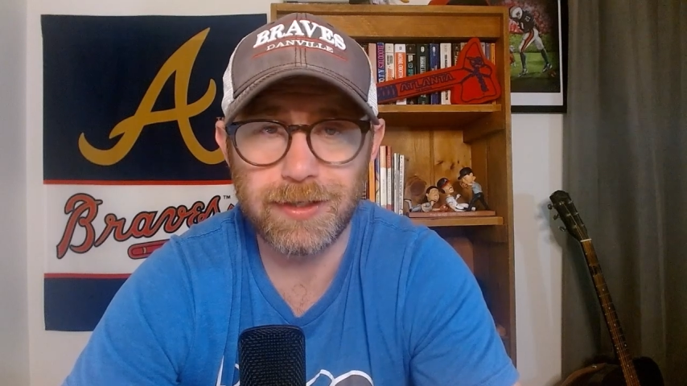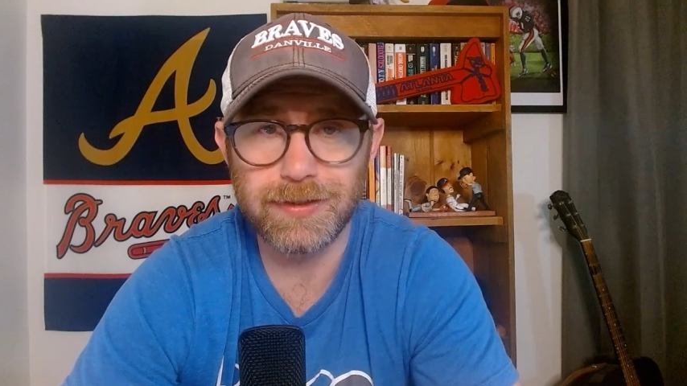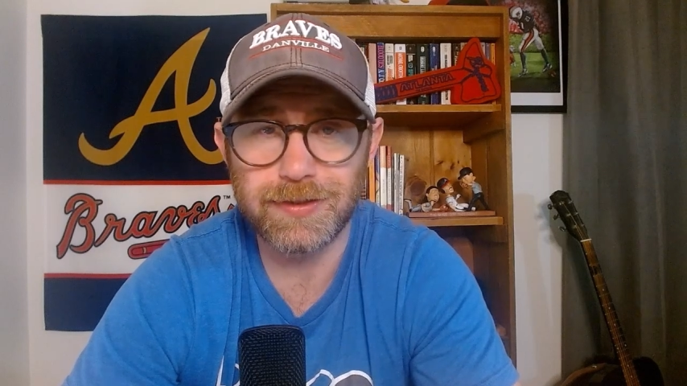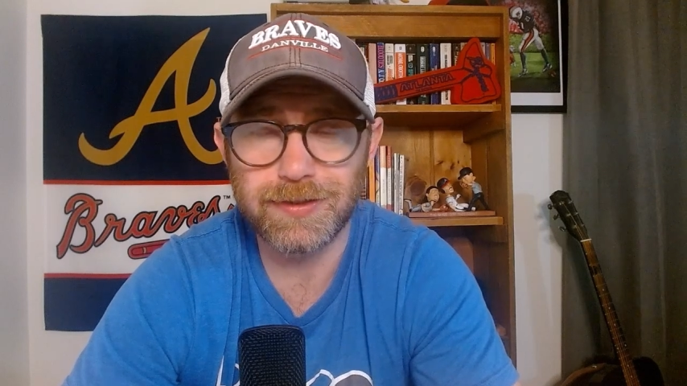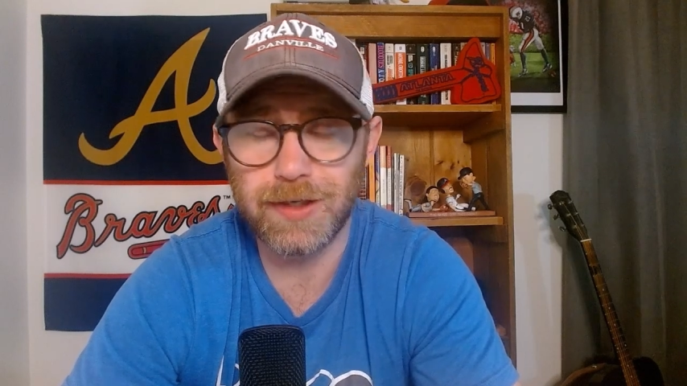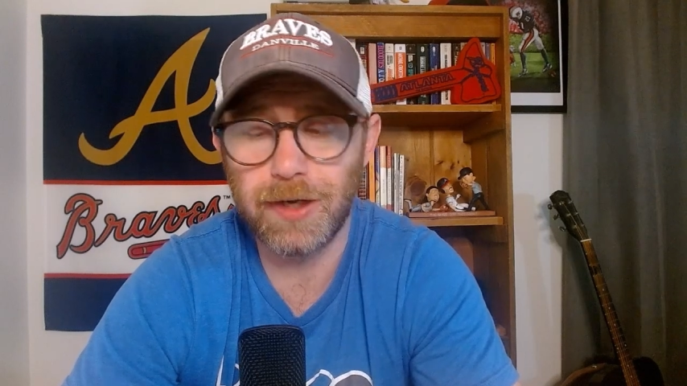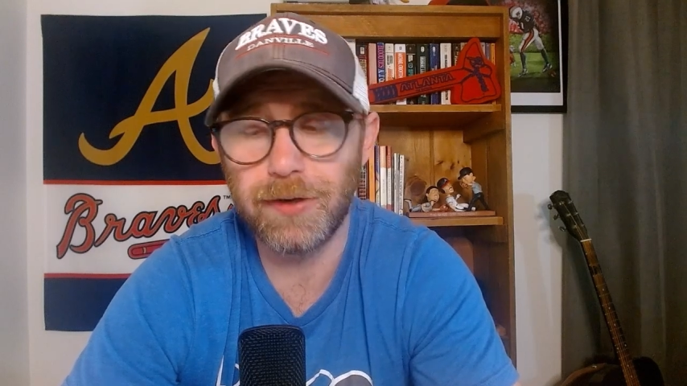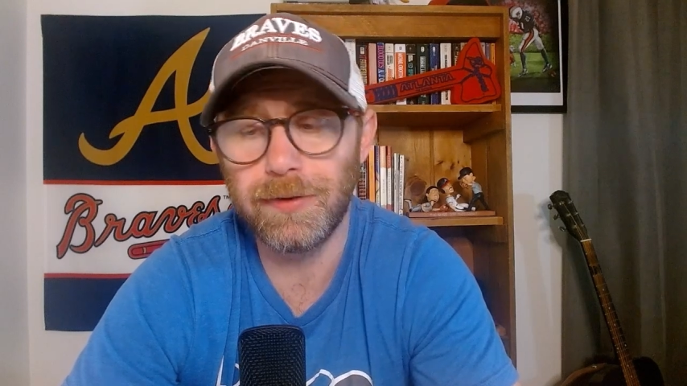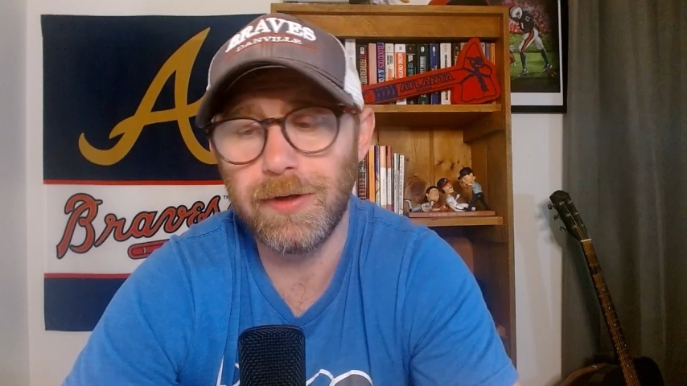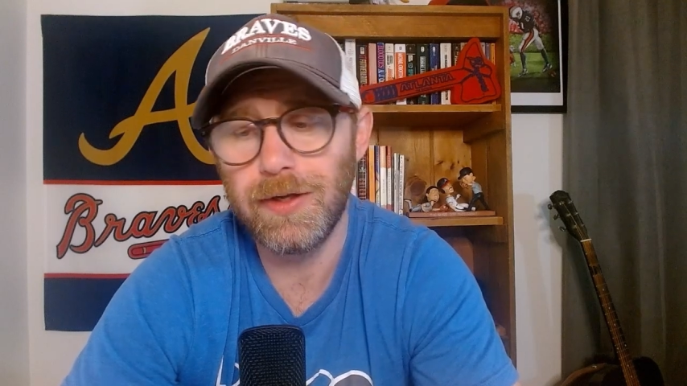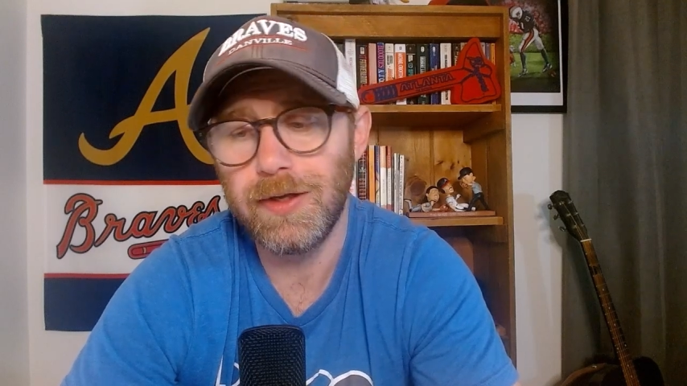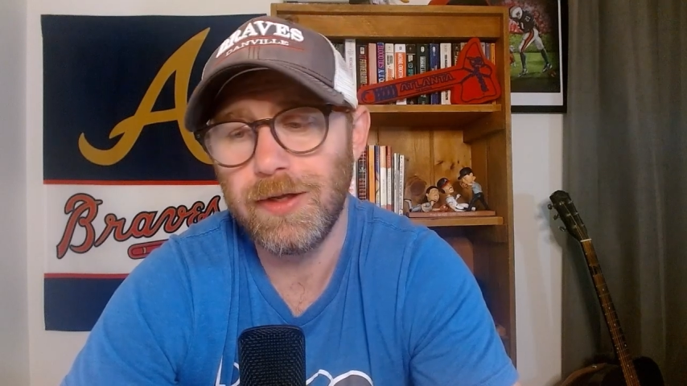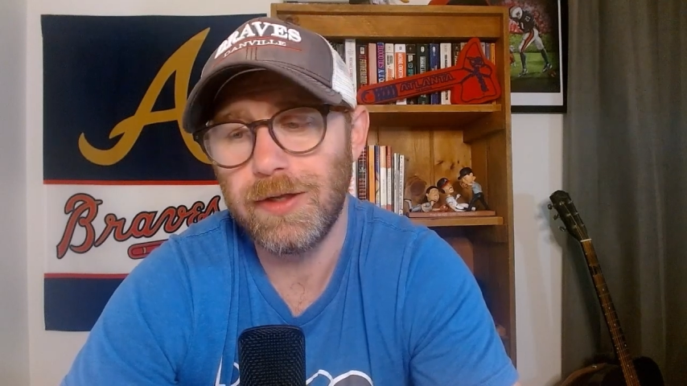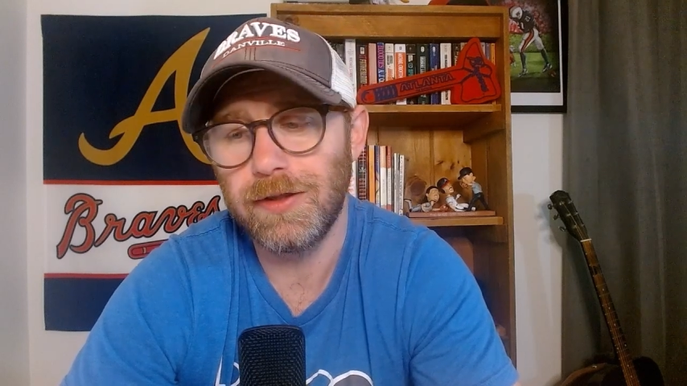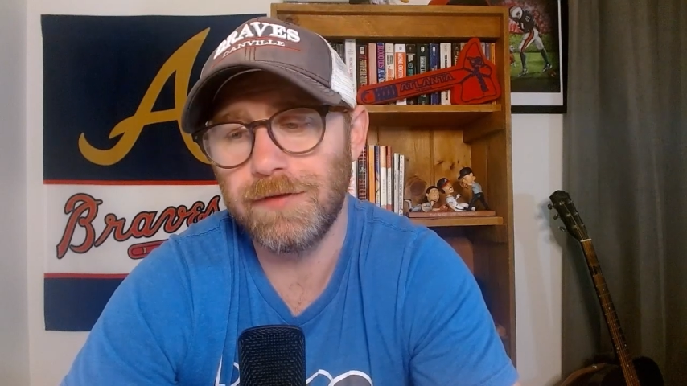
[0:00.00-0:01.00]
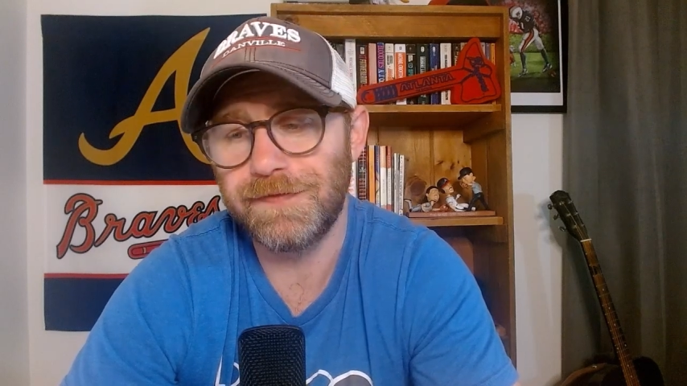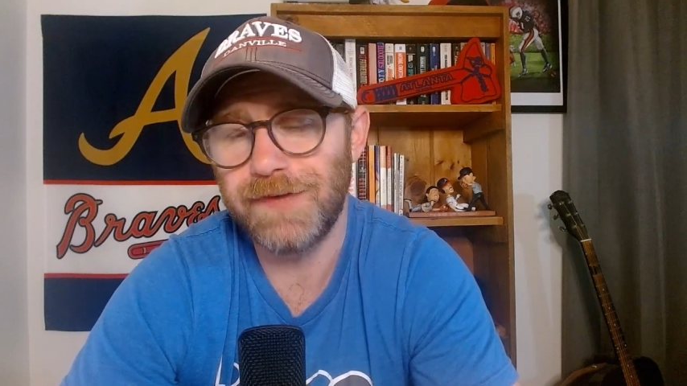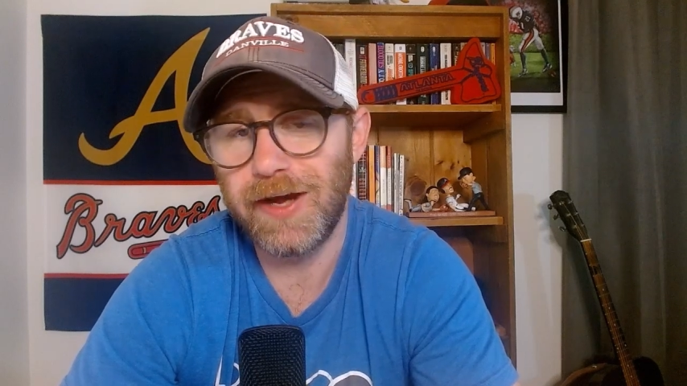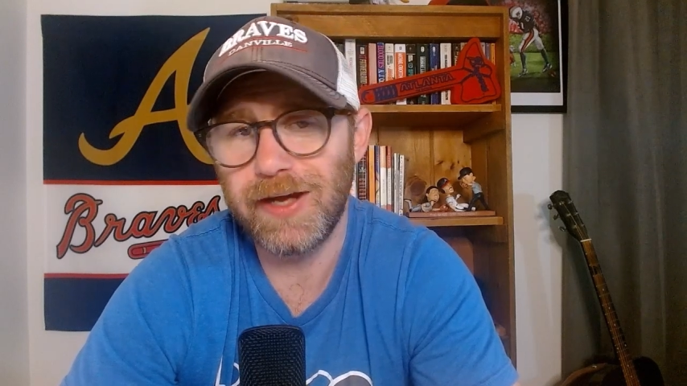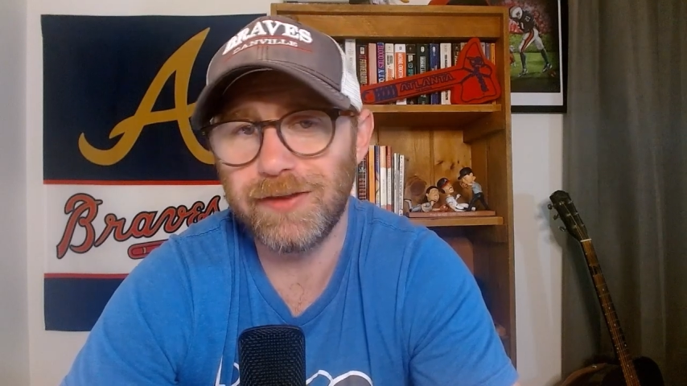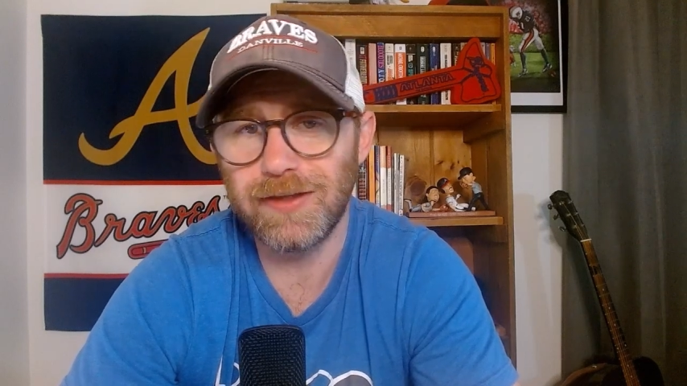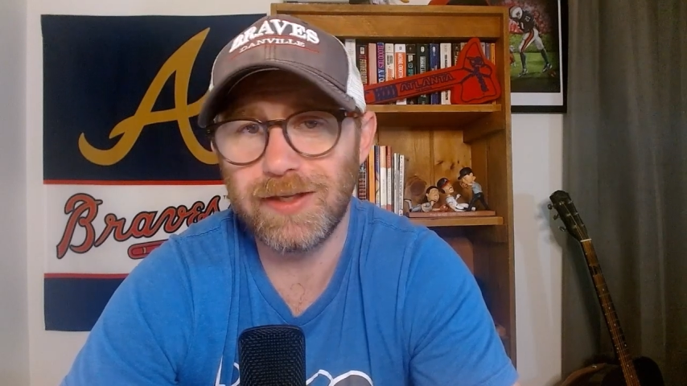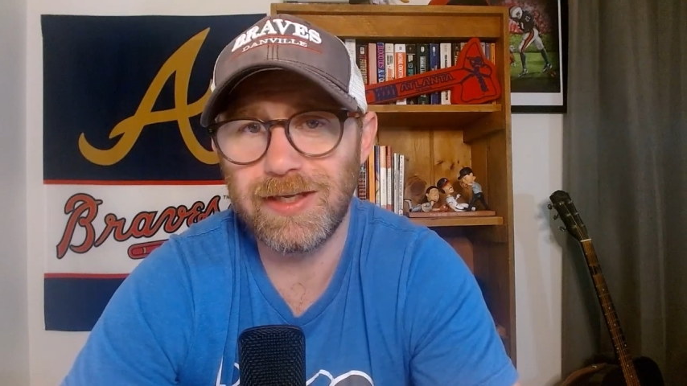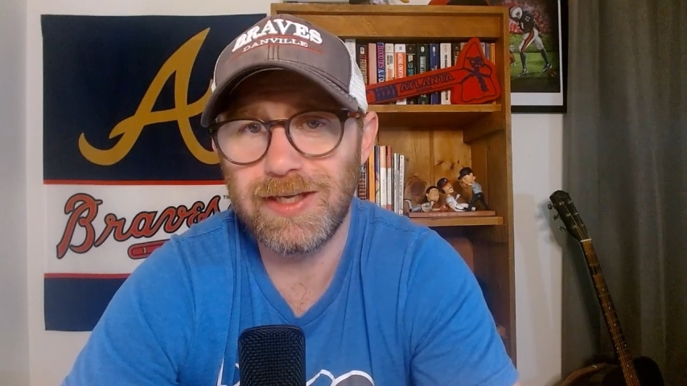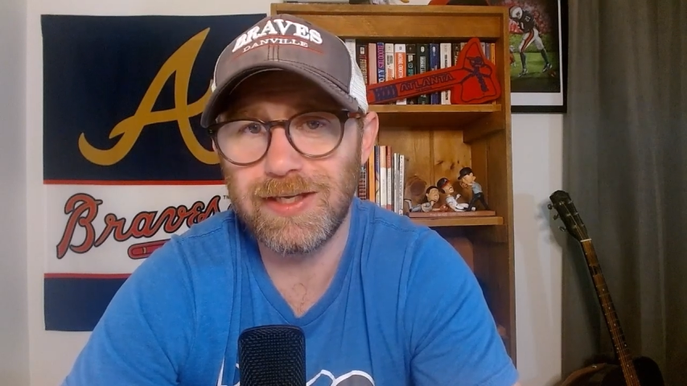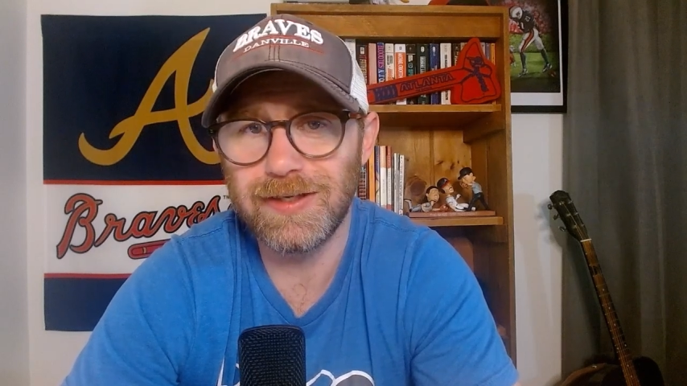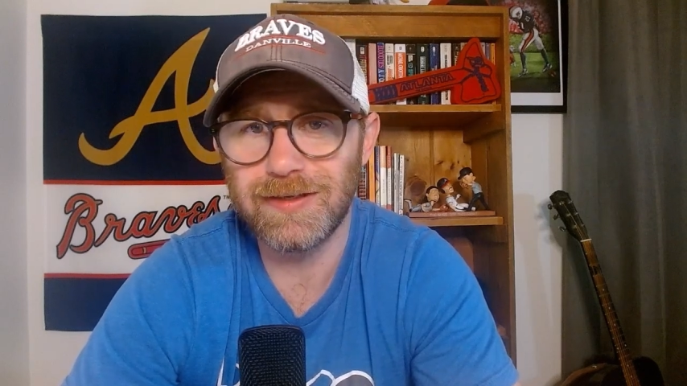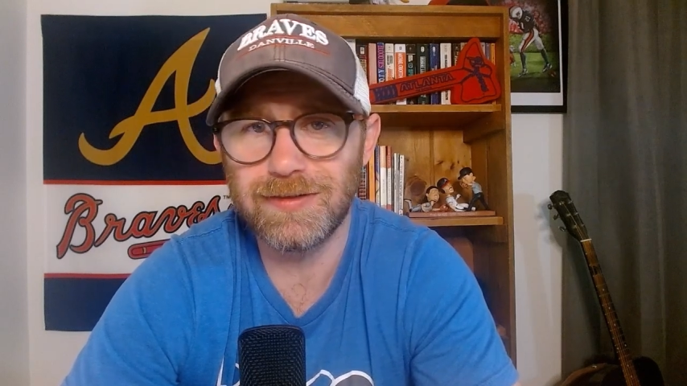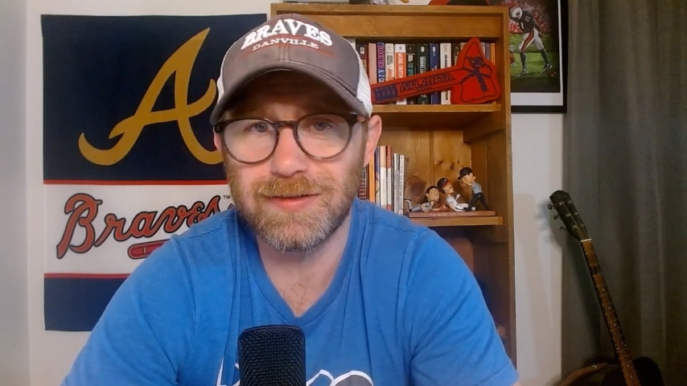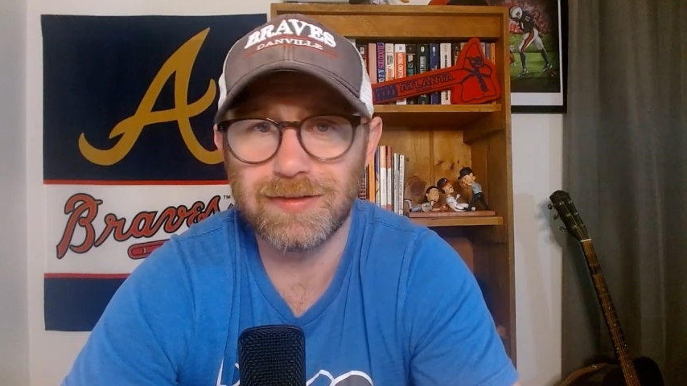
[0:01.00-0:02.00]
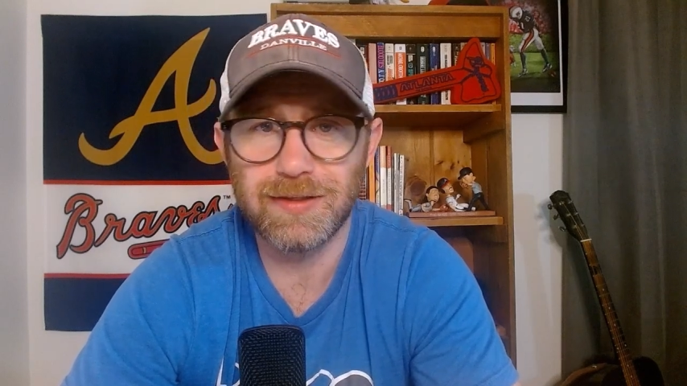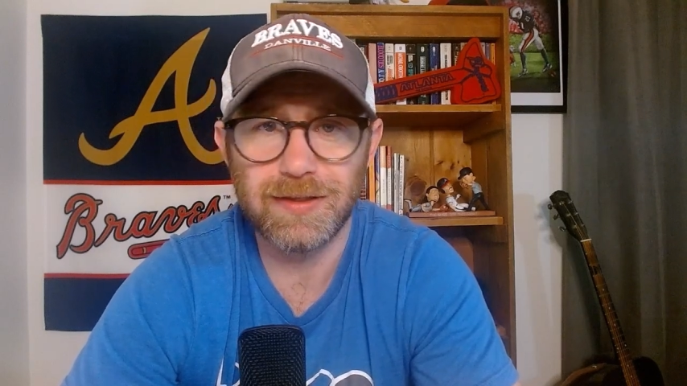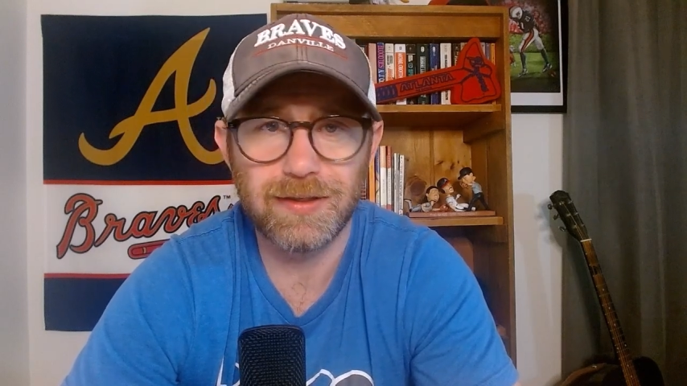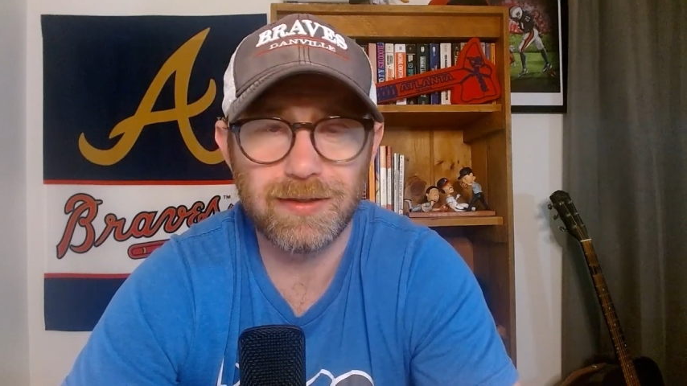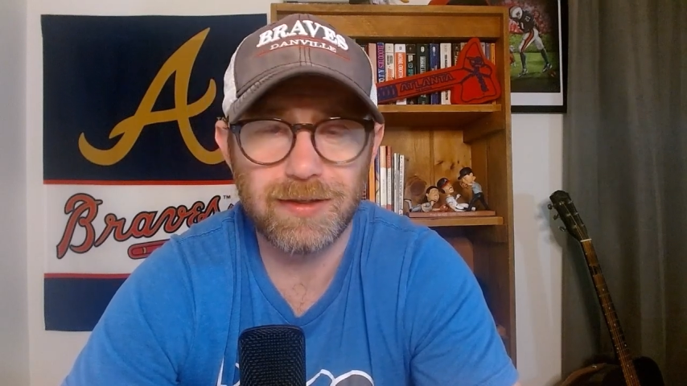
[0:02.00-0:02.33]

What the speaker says: So the fact that he is